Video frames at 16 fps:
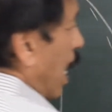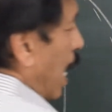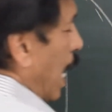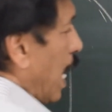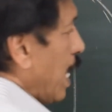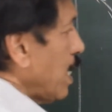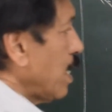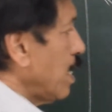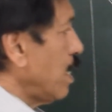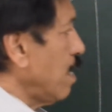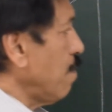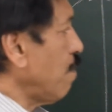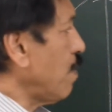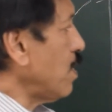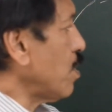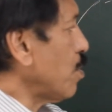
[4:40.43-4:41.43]
And the
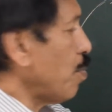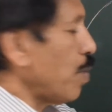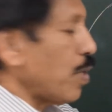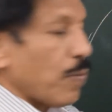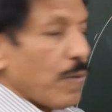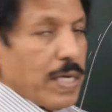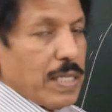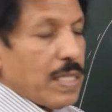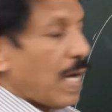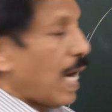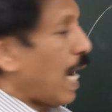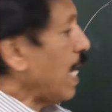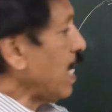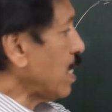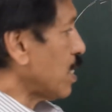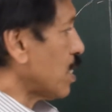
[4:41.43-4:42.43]
difference between the
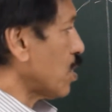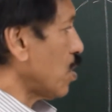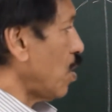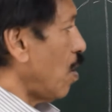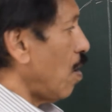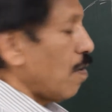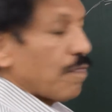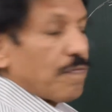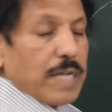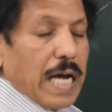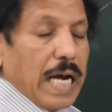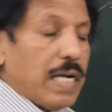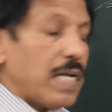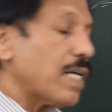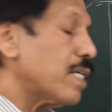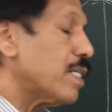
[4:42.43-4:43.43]
heights of
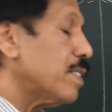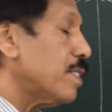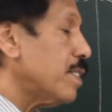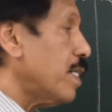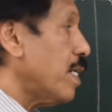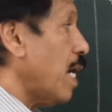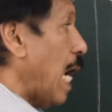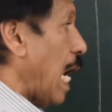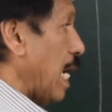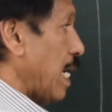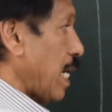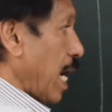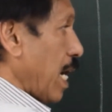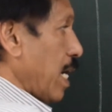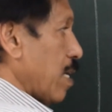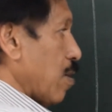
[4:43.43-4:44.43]
tide at
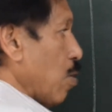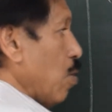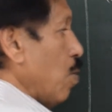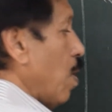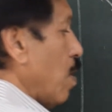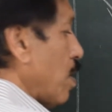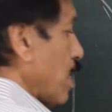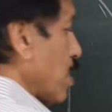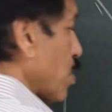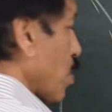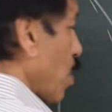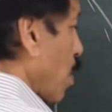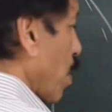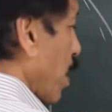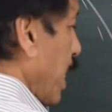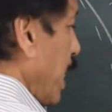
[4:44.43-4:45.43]
high and low water is
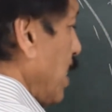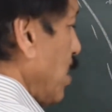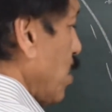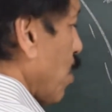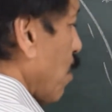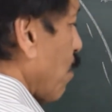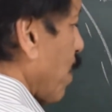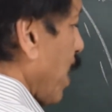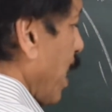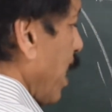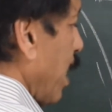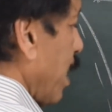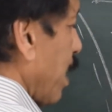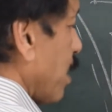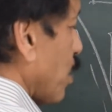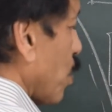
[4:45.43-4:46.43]
called range of tide.
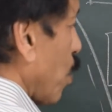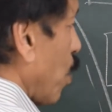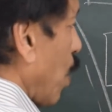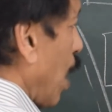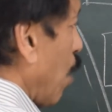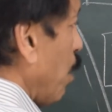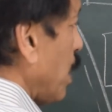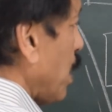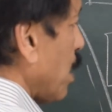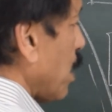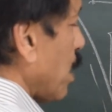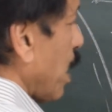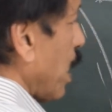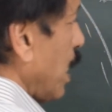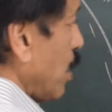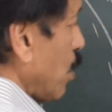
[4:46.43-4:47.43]
So how much is
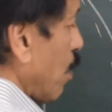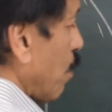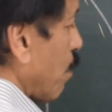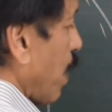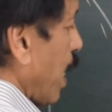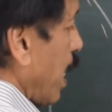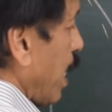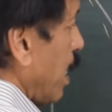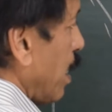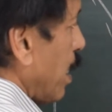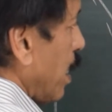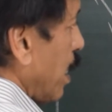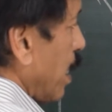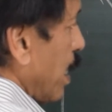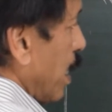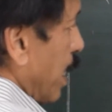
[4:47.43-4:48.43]
the range of tide?
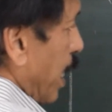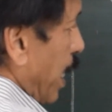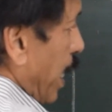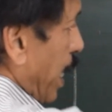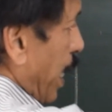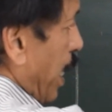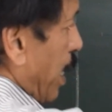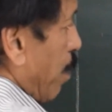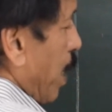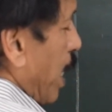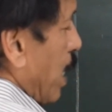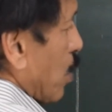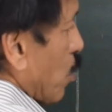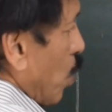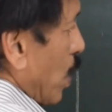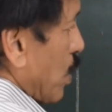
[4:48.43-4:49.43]
8
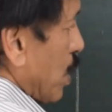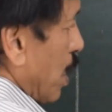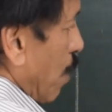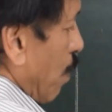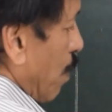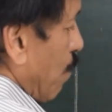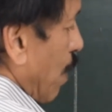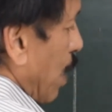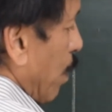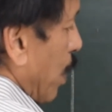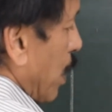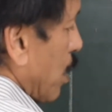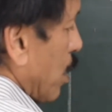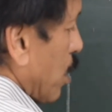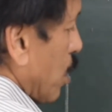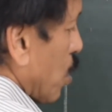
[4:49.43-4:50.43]
minus 1, 7, 5
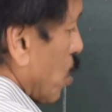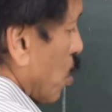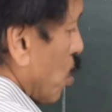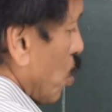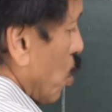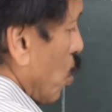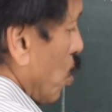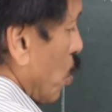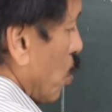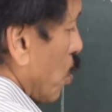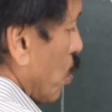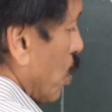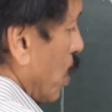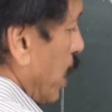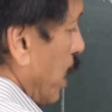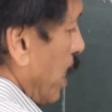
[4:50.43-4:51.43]
minus 2,
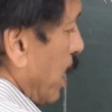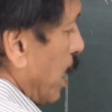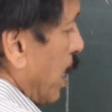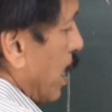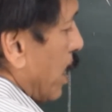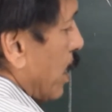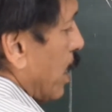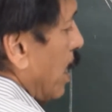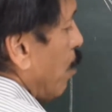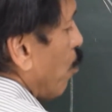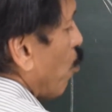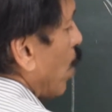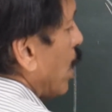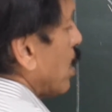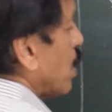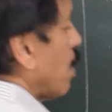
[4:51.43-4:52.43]
3,
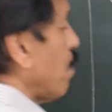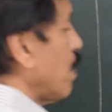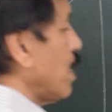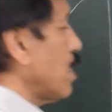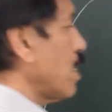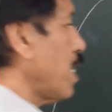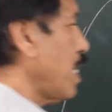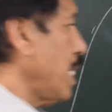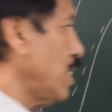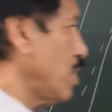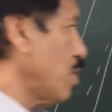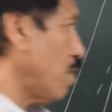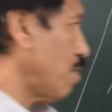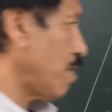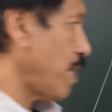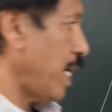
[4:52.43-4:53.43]
3.7 is the range
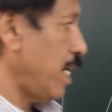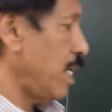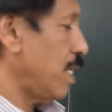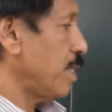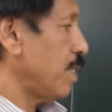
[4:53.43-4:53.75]
of tide.